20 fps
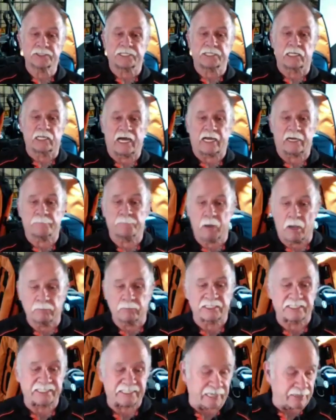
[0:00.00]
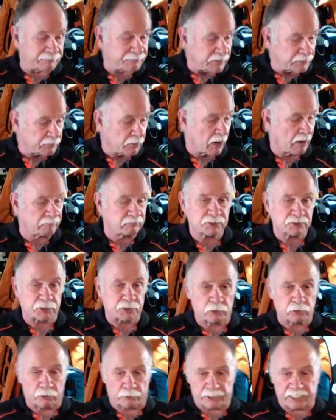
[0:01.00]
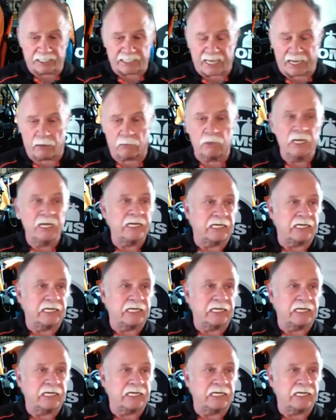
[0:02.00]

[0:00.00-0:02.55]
that a lot of public safety divers are learning now.